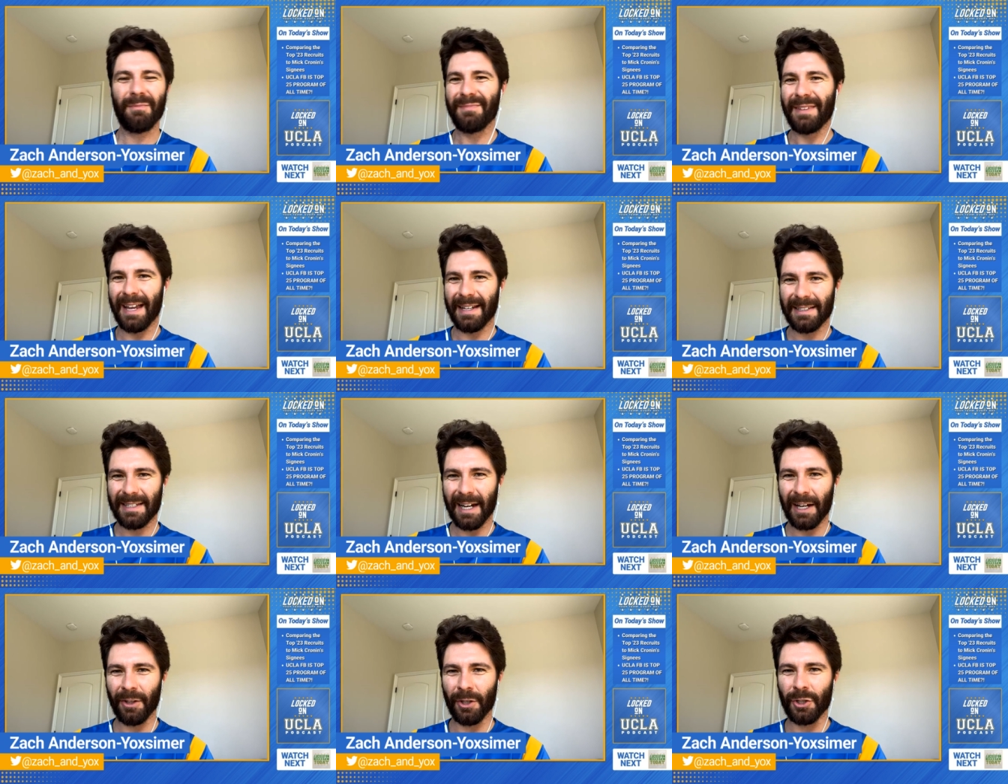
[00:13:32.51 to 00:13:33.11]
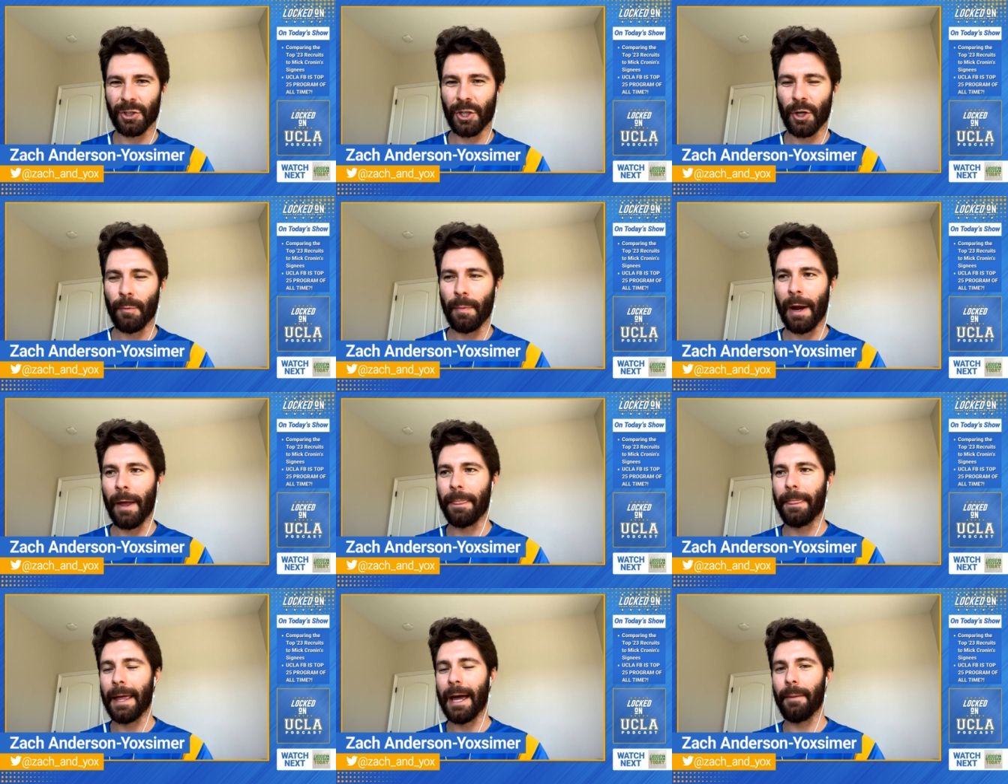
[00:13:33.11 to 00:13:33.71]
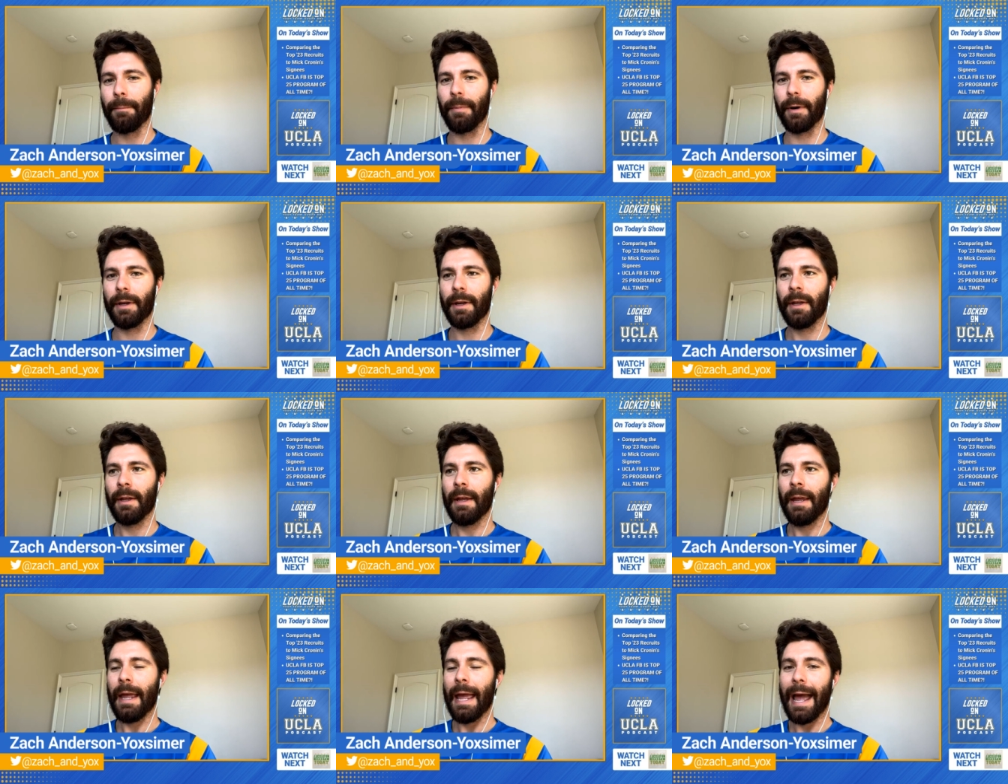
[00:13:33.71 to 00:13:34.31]
Not entirely sure about that, but
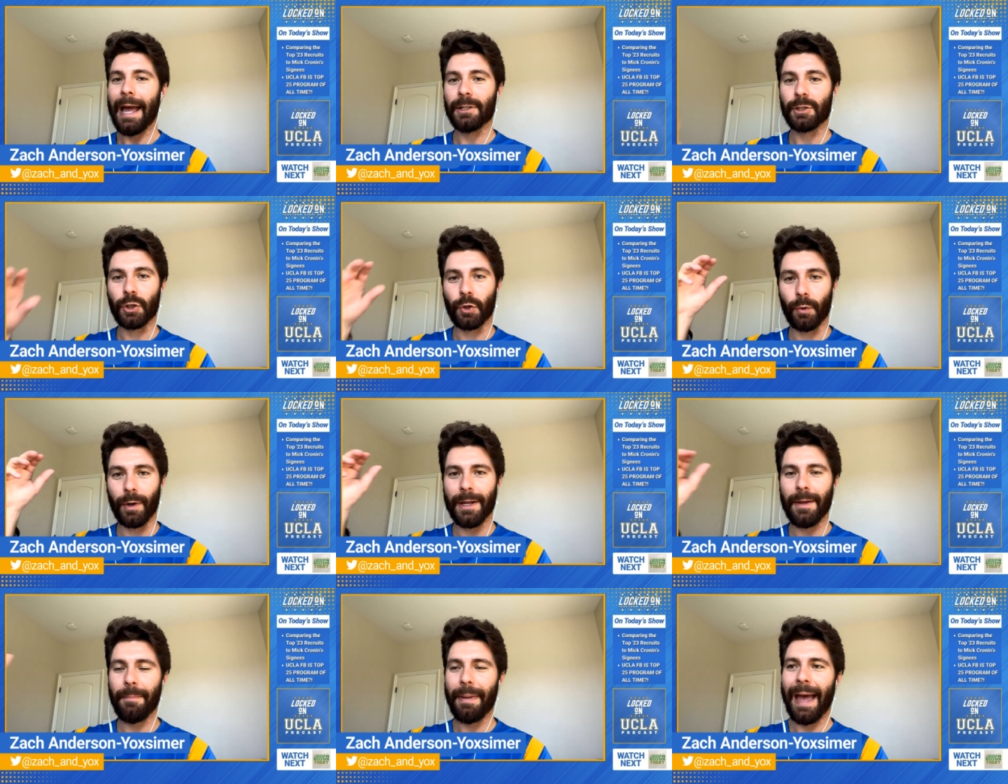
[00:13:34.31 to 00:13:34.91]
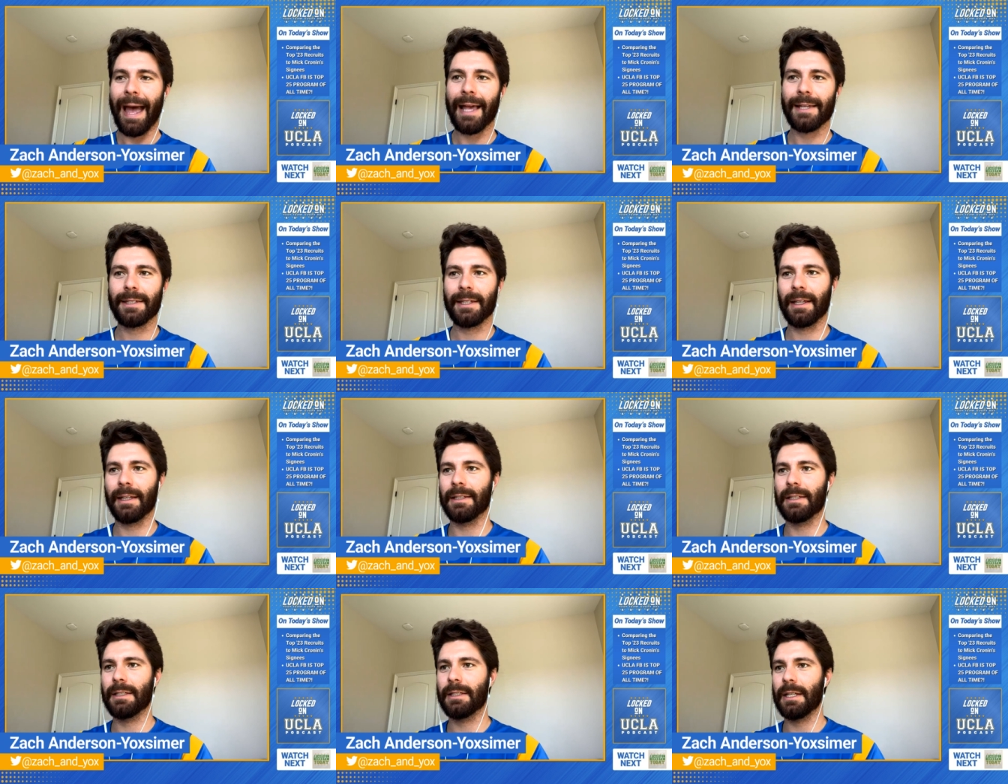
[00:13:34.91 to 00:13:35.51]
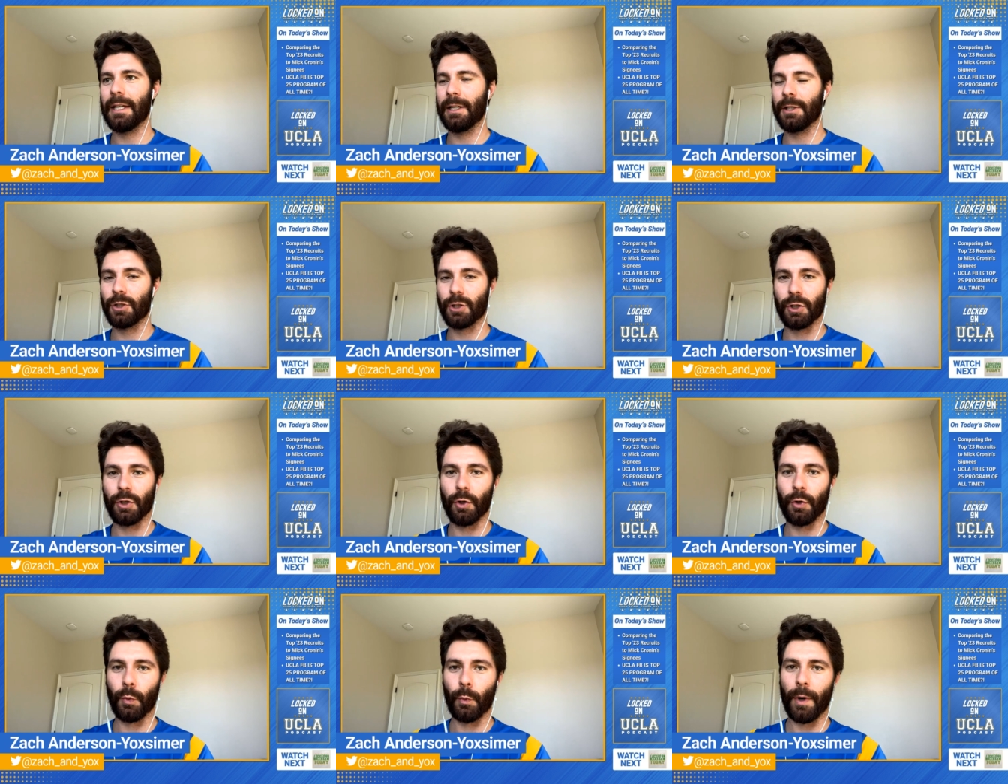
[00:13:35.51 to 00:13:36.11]
has great passing instincts,
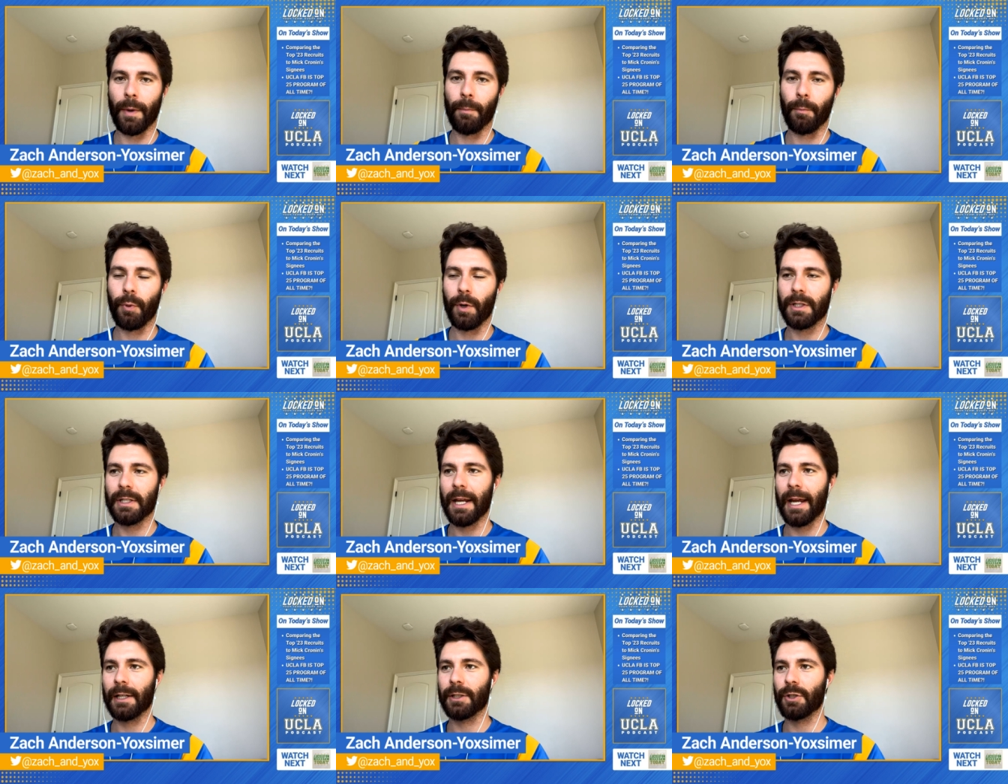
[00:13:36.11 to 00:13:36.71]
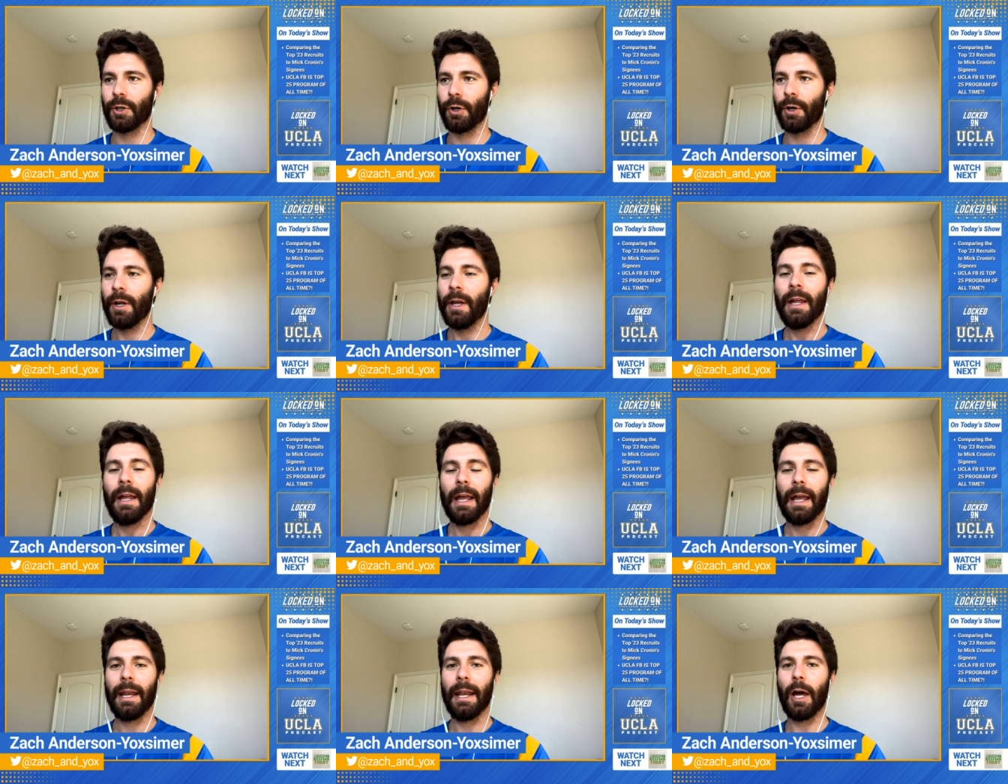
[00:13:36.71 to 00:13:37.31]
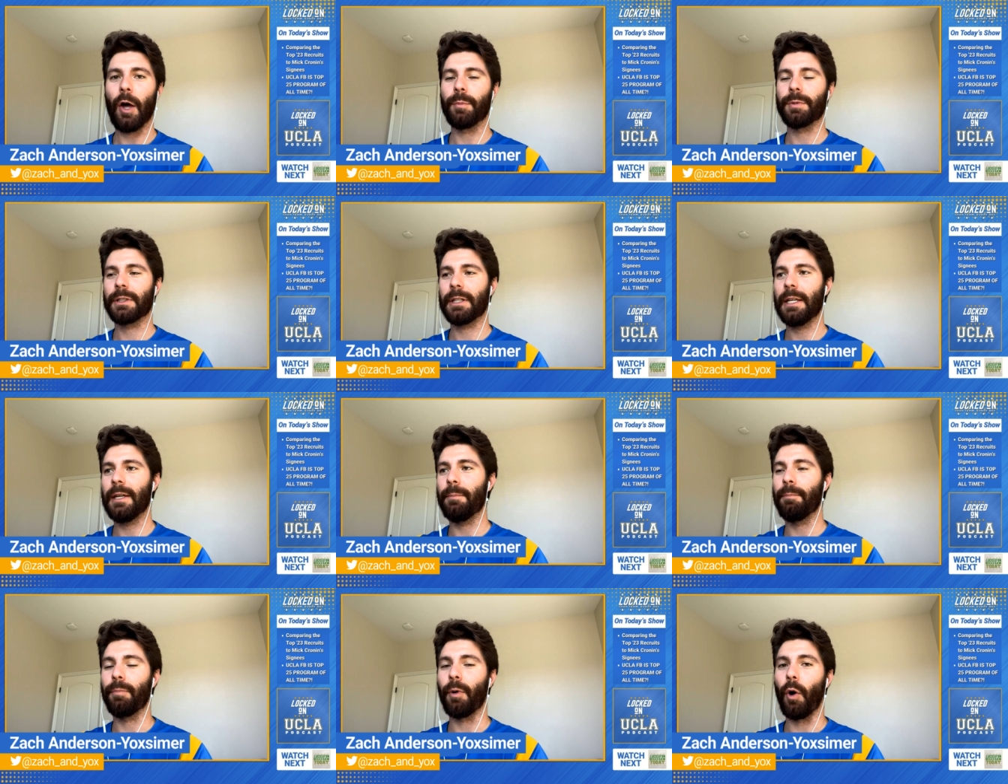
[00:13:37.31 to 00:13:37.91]
good rim protector, and helps
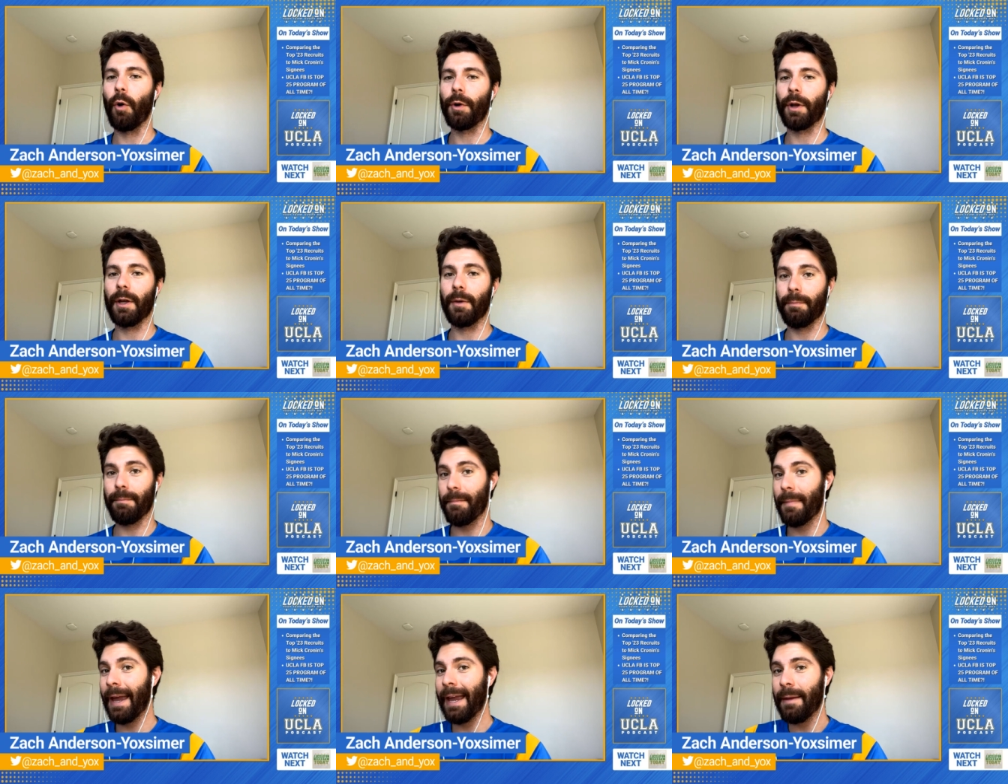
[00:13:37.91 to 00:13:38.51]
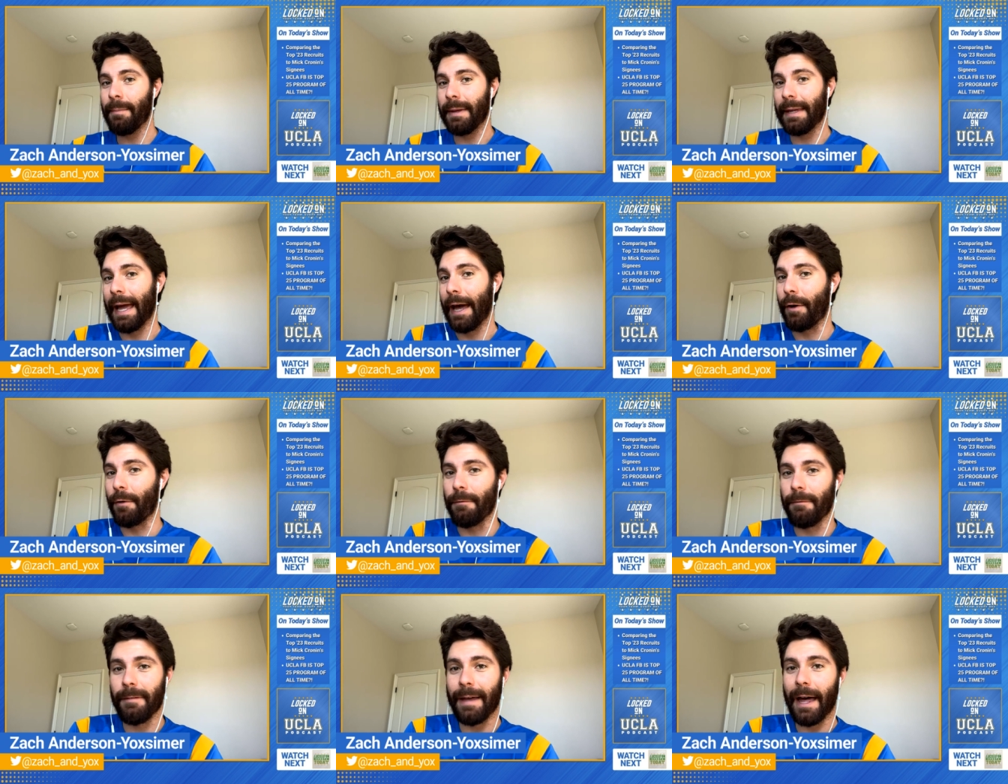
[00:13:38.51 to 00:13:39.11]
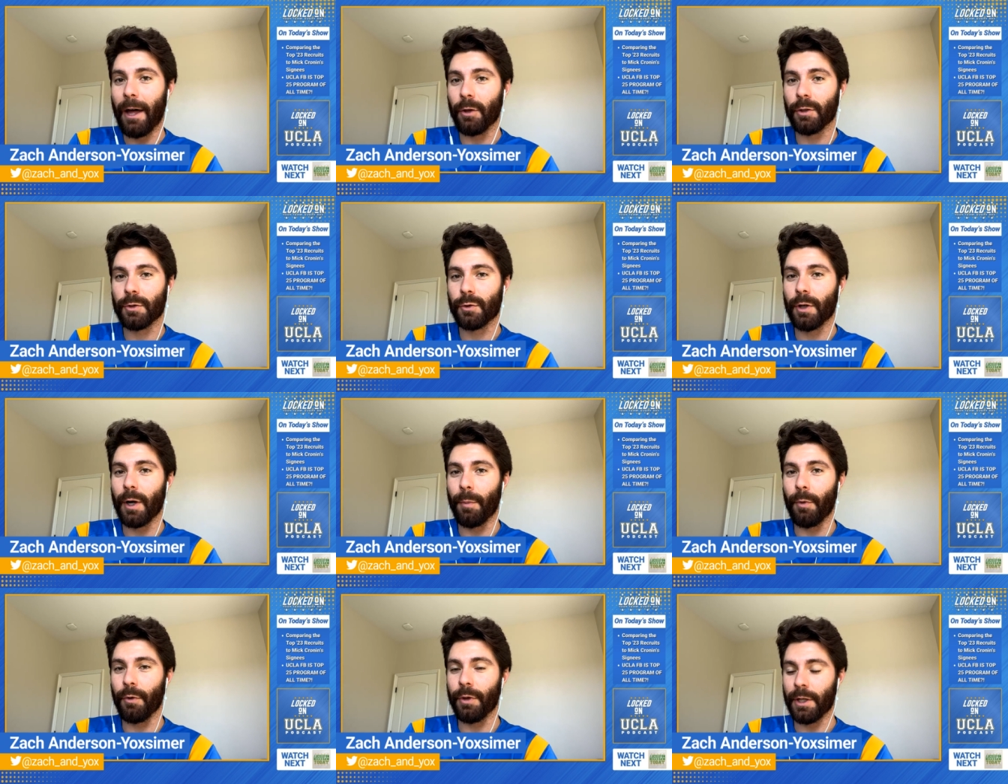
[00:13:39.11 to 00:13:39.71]
keep Bona maybe out of foul
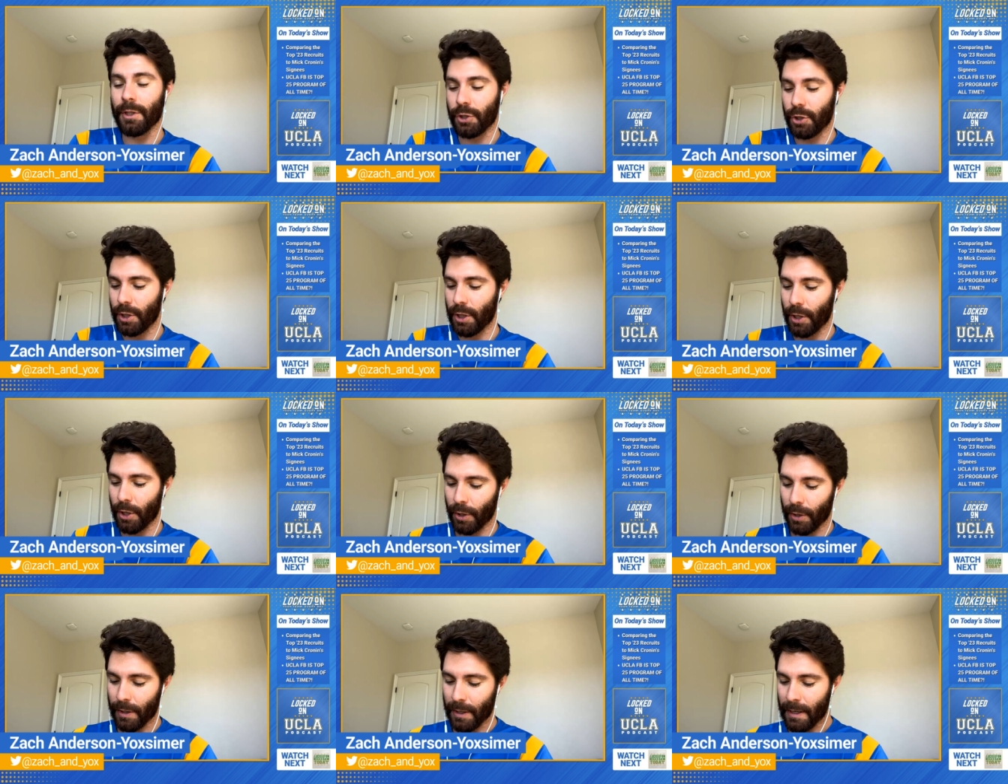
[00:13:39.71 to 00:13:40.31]
trouble this year.